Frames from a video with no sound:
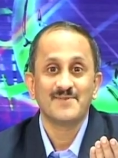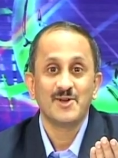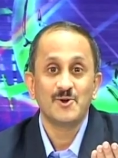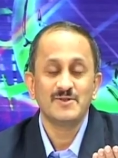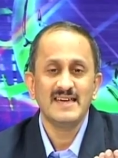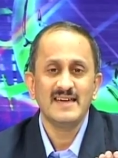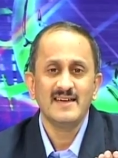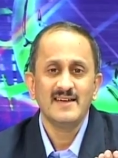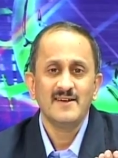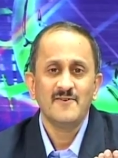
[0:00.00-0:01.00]
the
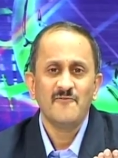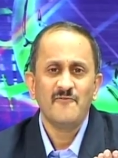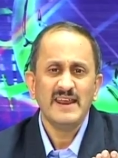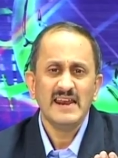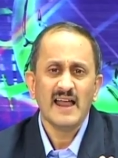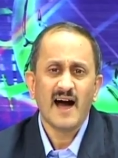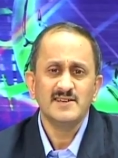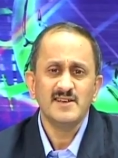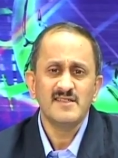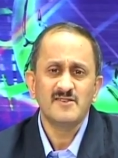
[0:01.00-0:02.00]
very
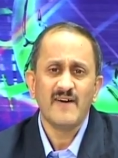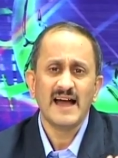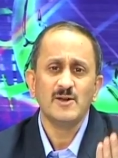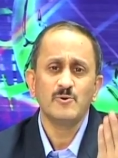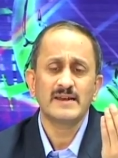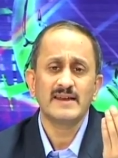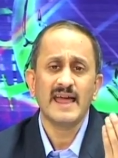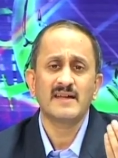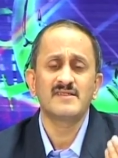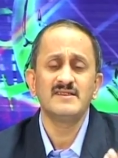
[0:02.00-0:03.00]
largest value that
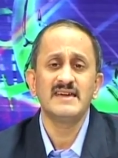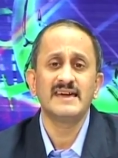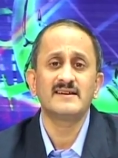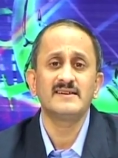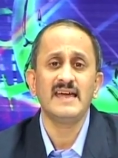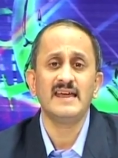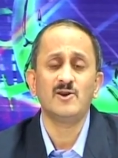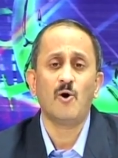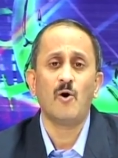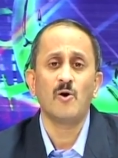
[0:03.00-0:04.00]
x t can attain
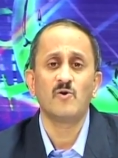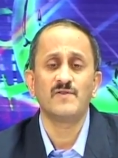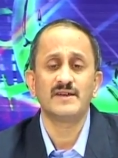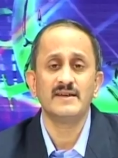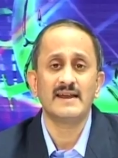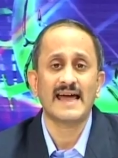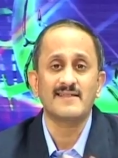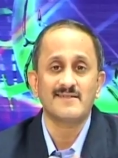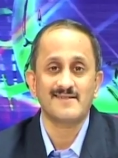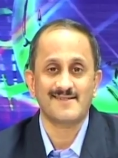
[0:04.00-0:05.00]
all over the real
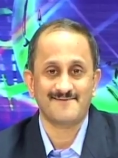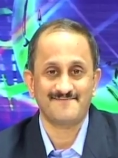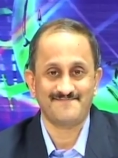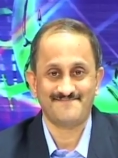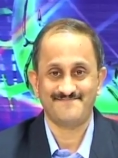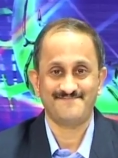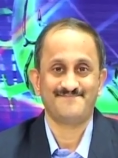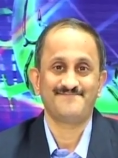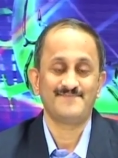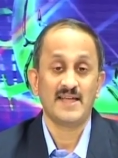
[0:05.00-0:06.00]
axis.
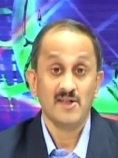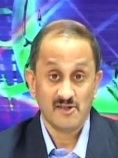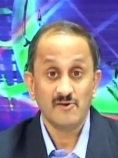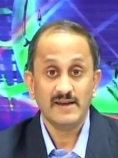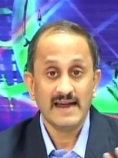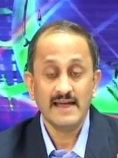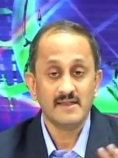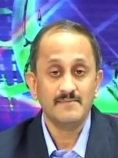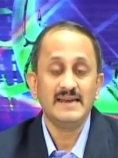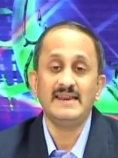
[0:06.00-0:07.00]
So, it has
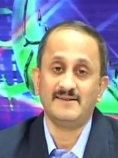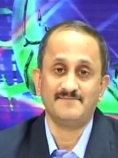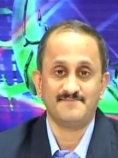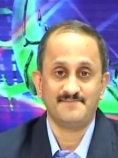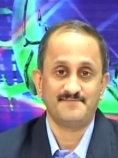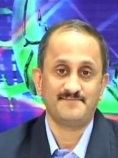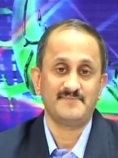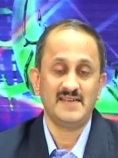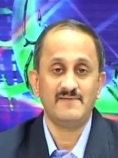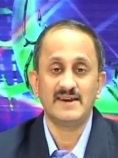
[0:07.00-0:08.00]
a meaning
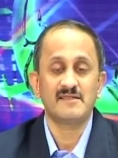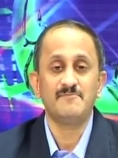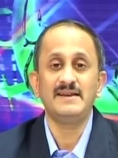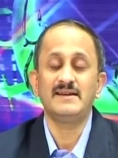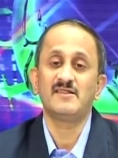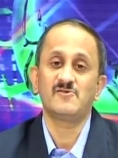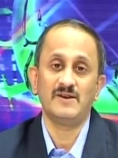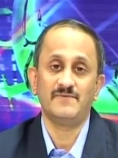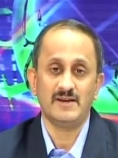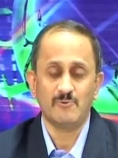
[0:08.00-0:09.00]
even as p tends to
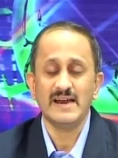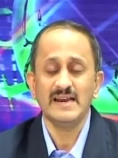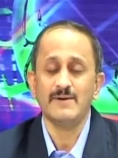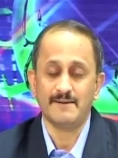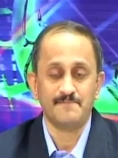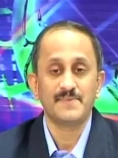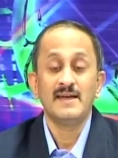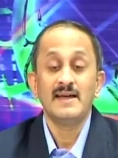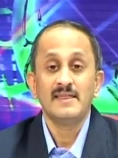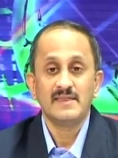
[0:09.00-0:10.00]
infinity. Well, anyway,
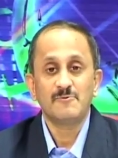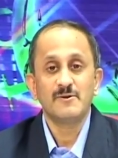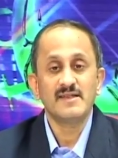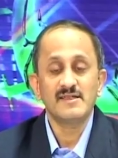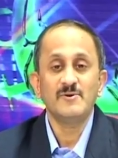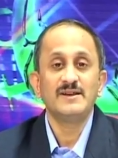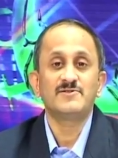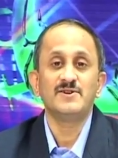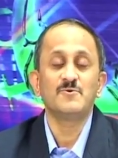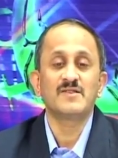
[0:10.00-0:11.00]
this was just to
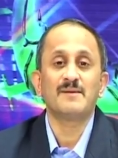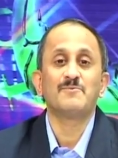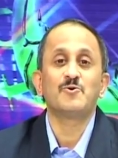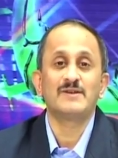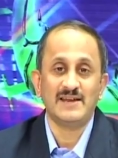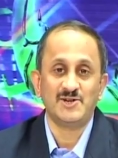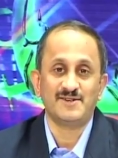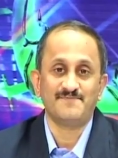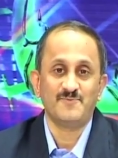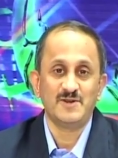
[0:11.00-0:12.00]
introduce some notation
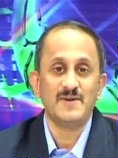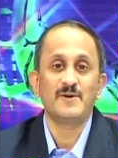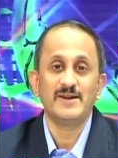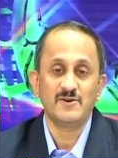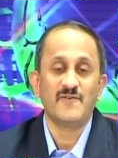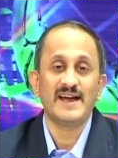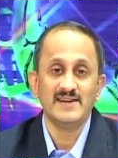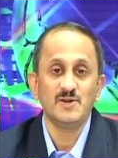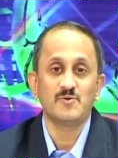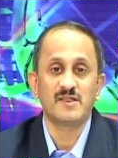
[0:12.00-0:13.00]
which we are going to find
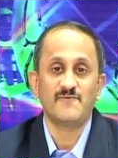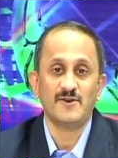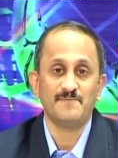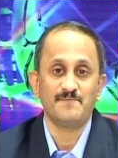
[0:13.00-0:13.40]
useful.